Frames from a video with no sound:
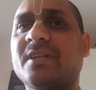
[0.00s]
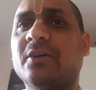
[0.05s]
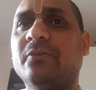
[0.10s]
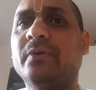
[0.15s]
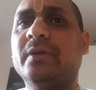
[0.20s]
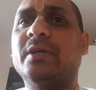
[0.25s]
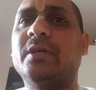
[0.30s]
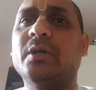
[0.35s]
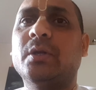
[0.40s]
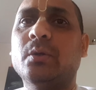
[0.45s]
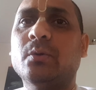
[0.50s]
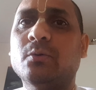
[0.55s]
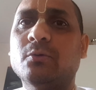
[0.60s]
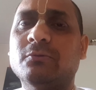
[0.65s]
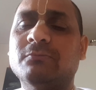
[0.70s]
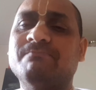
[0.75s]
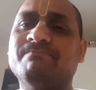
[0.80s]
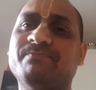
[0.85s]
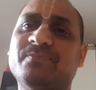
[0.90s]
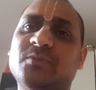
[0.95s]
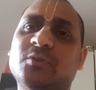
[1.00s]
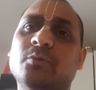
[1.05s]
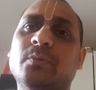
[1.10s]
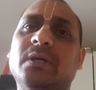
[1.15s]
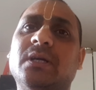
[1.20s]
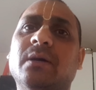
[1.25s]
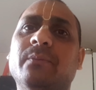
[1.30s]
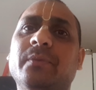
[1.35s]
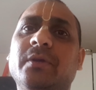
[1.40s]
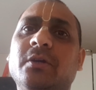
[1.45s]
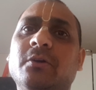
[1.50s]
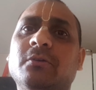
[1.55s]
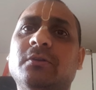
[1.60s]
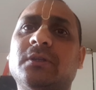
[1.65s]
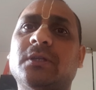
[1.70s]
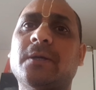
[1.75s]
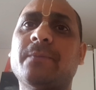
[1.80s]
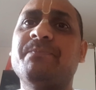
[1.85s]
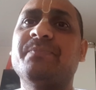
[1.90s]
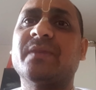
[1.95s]
We grew to become
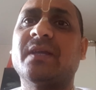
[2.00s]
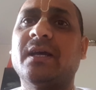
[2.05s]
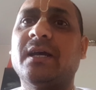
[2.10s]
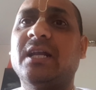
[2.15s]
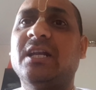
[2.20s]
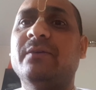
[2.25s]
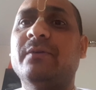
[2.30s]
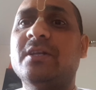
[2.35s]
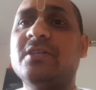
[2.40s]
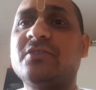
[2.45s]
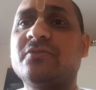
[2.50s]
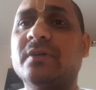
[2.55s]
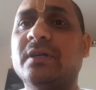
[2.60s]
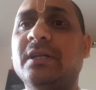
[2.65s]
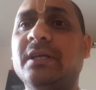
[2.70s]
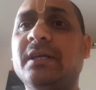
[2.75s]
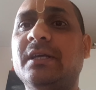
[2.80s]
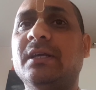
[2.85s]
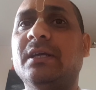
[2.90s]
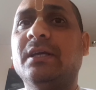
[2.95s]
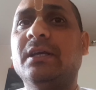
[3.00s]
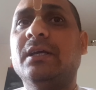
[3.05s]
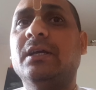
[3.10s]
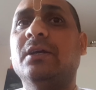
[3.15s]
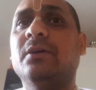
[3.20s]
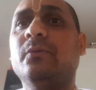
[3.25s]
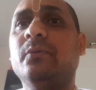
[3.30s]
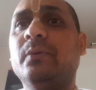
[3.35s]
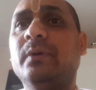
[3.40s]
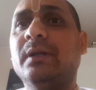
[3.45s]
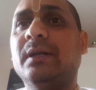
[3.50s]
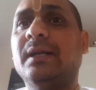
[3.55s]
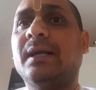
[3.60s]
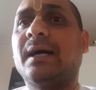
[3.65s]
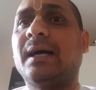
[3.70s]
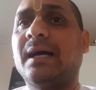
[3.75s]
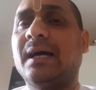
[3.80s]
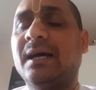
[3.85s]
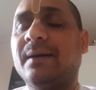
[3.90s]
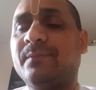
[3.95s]
youth, and eventually we'll
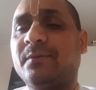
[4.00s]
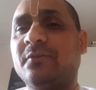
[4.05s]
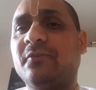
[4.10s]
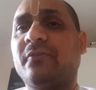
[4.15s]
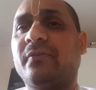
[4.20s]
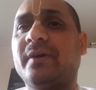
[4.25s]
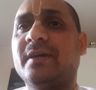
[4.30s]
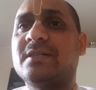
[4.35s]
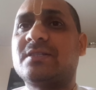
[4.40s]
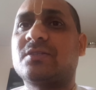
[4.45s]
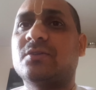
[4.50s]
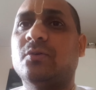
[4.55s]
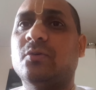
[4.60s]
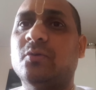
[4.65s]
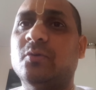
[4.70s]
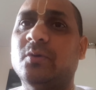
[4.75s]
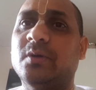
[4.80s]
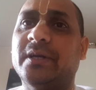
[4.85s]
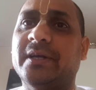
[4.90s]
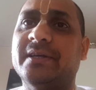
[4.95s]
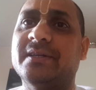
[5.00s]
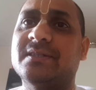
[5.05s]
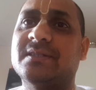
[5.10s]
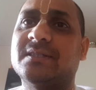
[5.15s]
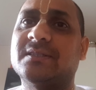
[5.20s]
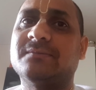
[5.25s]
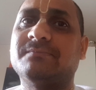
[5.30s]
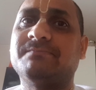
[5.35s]
have to face the old age.